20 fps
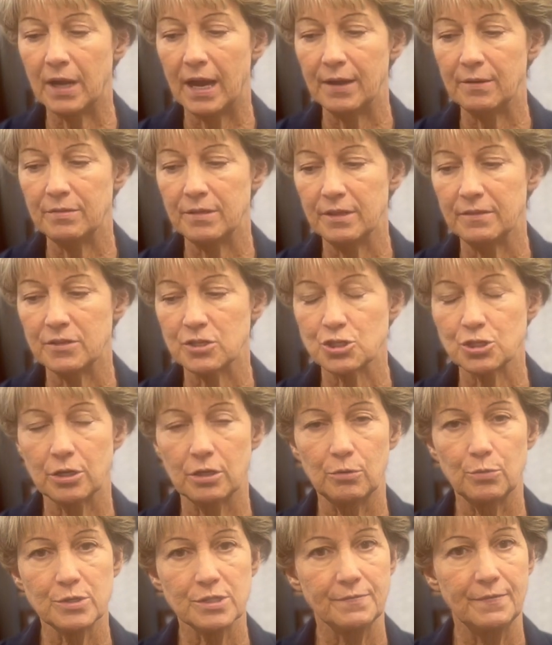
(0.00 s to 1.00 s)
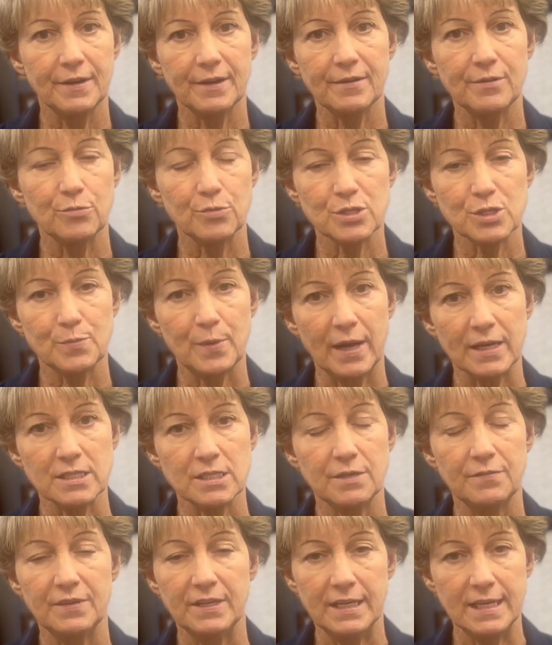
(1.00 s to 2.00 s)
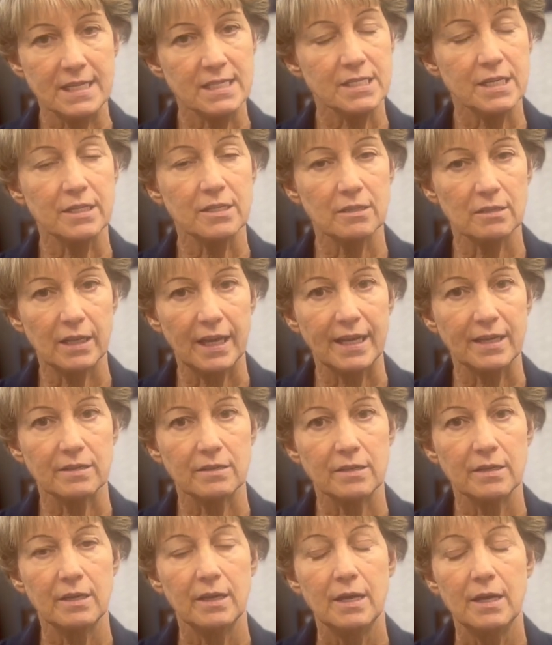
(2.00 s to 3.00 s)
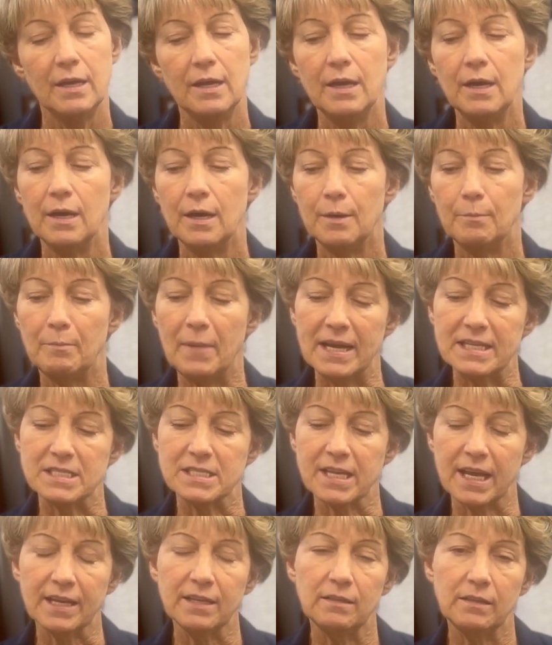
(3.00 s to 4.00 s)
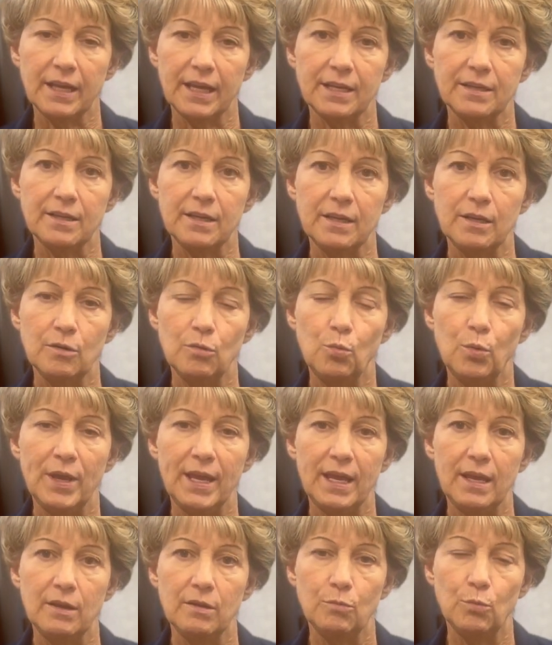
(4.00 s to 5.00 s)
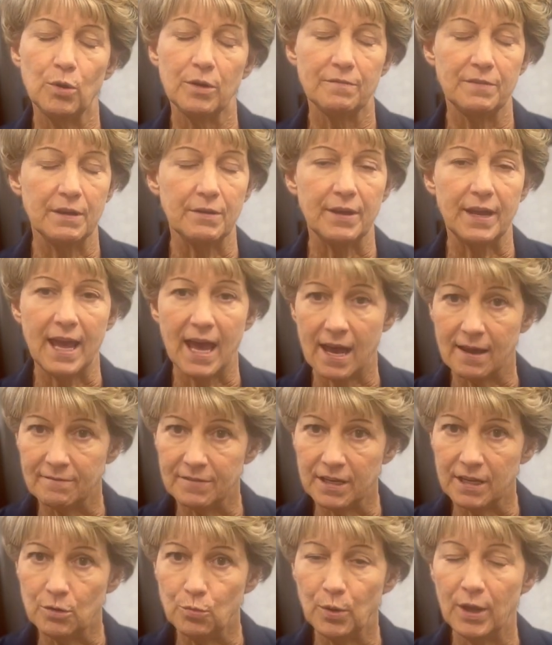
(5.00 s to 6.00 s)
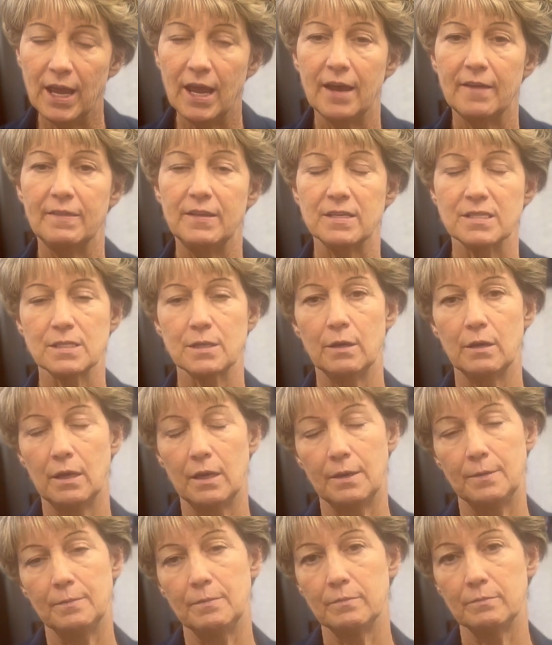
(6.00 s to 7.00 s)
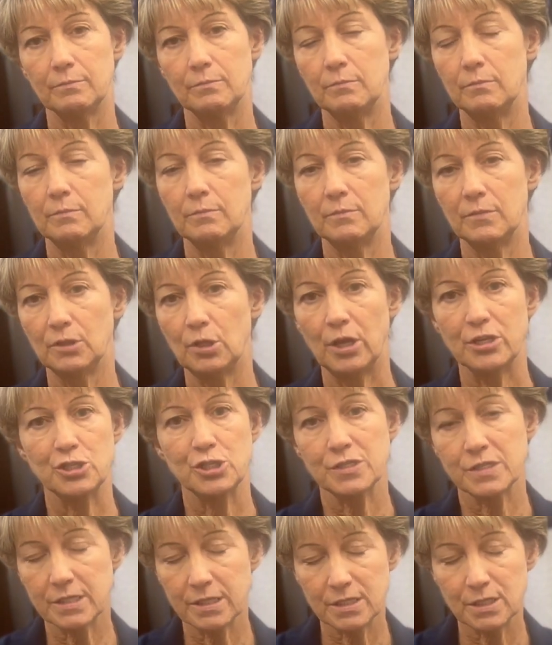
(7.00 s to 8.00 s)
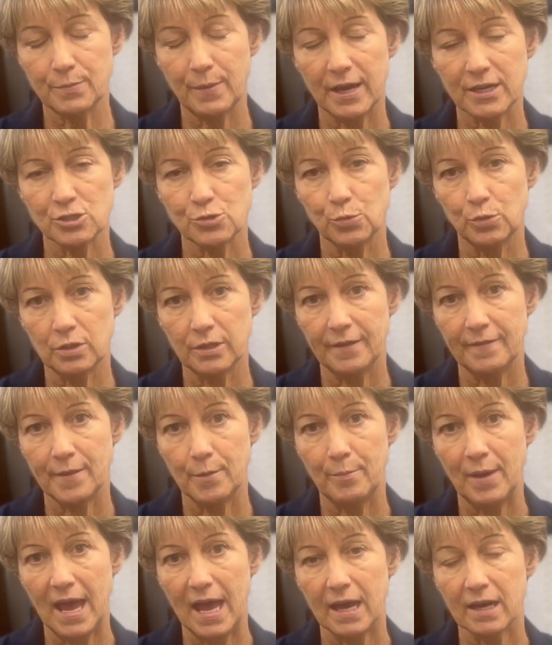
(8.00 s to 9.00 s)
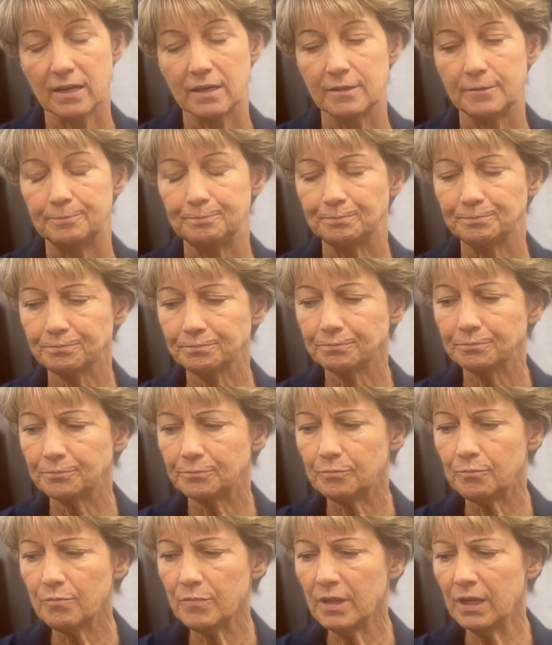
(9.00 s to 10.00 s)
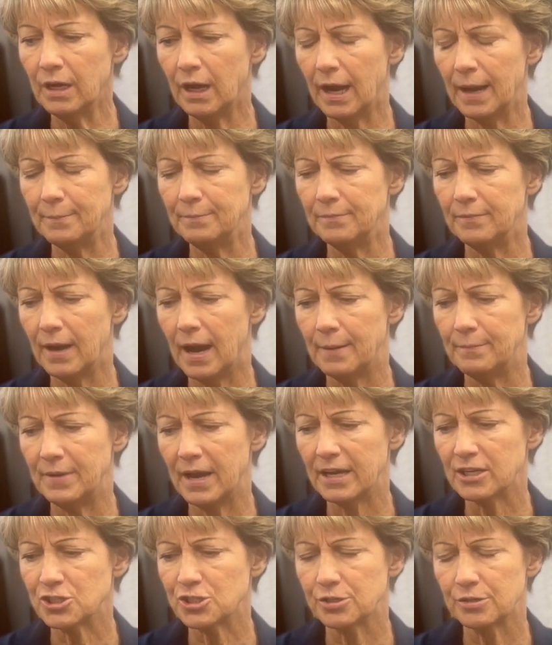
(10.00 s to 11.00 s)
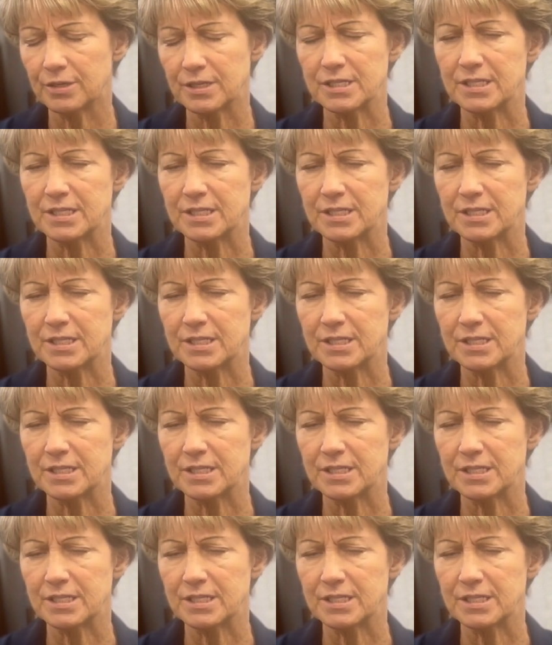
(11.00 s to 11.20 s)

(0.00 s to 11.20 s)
I think the shuttle was very responsive and easy to land. My second landing, we were very heavy. We had this uh, logistics module in the back. I'm I'm not sure